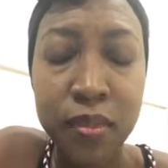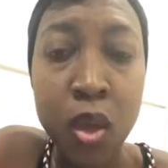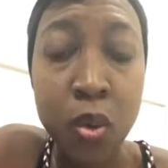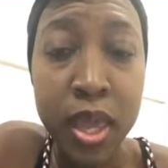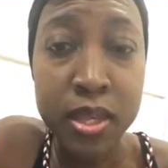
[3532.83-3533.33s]

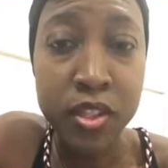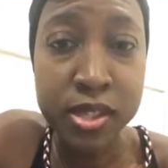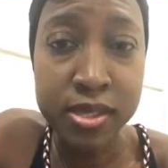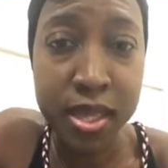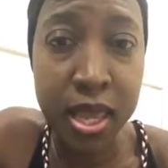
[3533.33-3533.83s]
Okay,
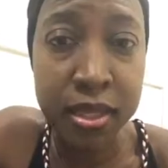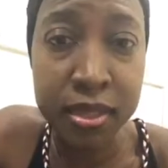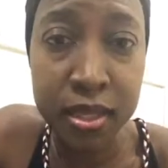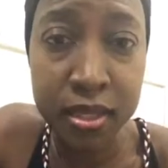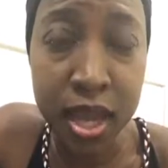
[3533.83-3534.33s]
she's saying
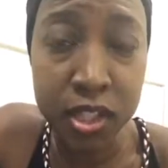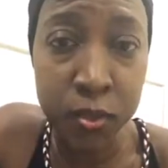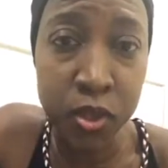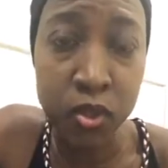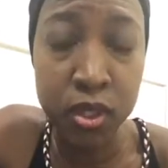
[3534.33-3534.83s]
the
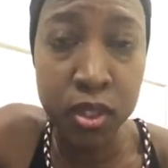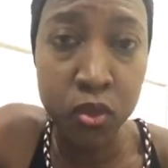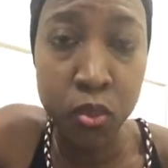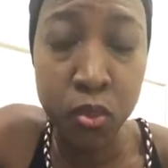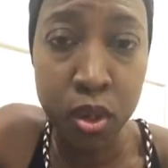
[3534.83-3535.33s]
attachment you need
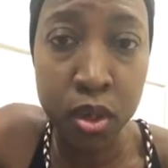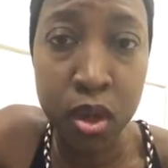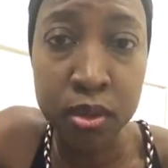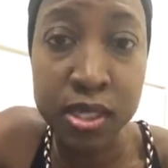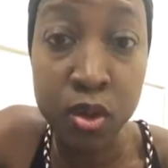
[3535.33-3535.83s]
to work
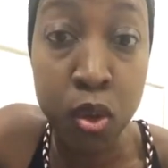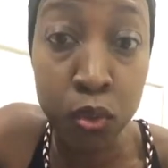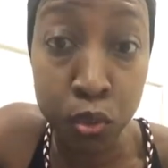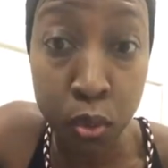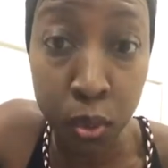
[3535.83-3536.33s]
on is
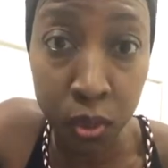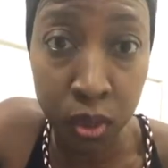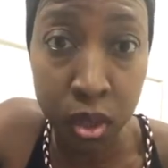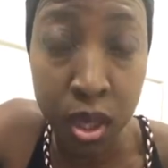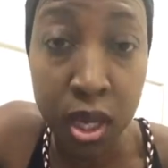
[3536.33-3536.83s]

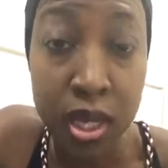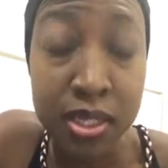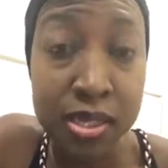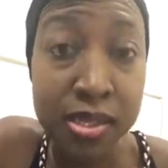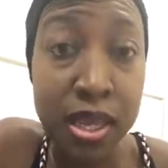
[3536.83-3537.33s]
control.
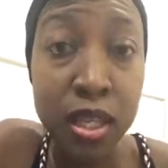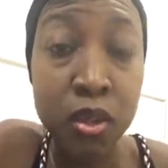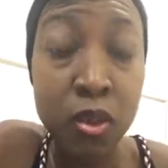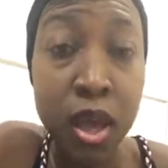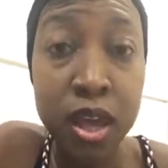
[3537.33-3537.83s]
She's saying
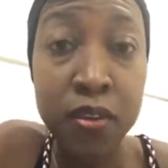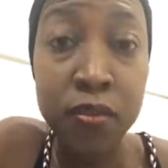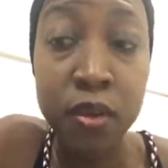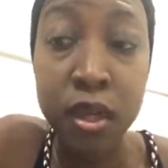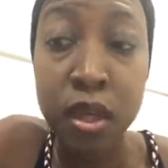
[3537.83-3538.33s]
you
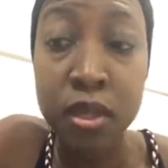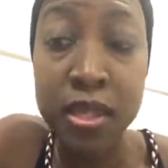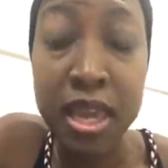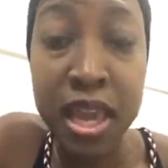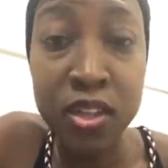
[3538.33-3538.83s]
have
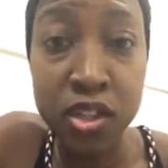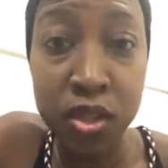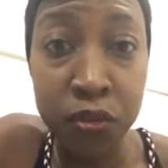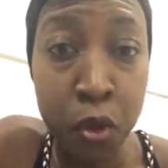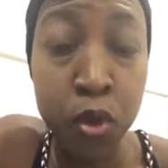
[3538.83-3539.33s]
the energy
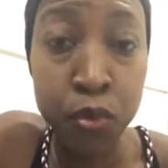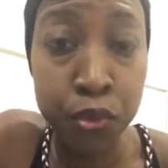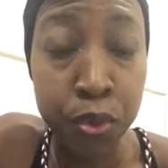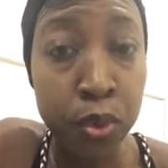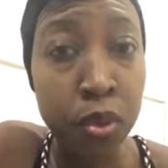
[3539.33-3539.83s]
of
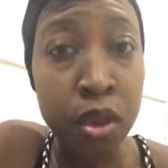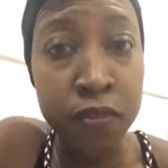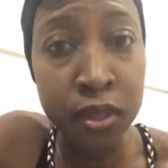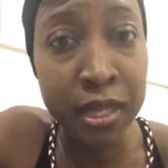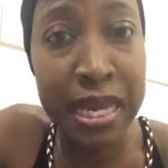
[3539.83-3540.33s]
control,
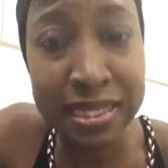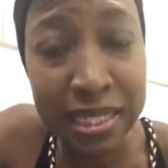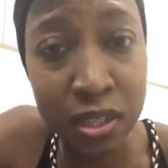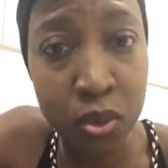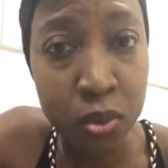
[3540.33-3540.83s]
of not
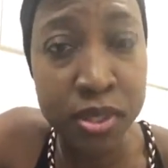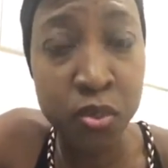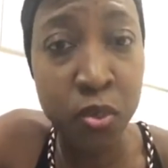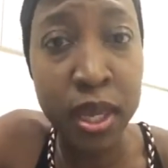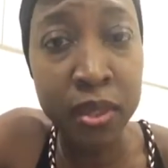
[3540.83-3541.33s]
letting go, is
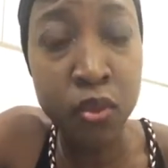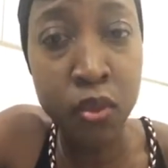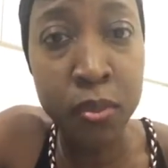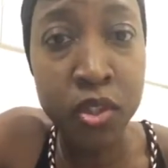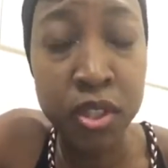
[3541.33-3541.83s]
way
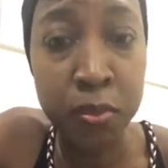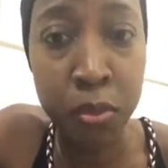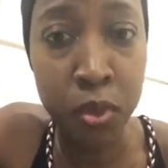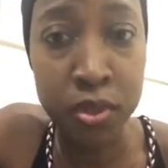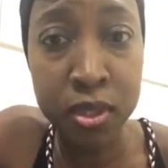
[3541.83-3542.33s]
too much
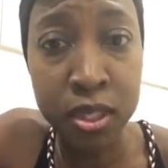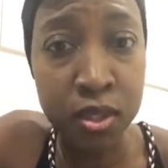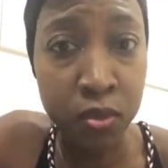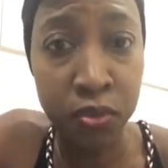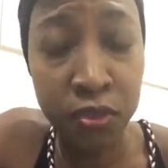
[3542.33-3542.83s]
important in
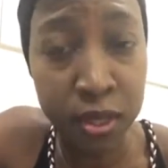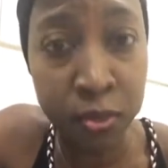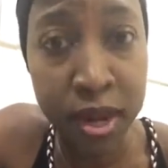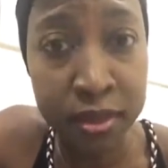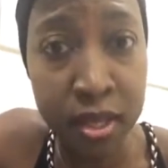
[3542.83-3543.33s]
your field
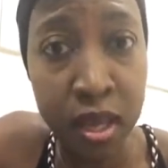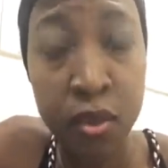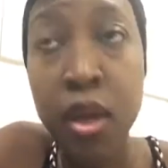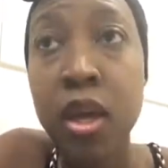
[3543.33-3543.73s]
right now.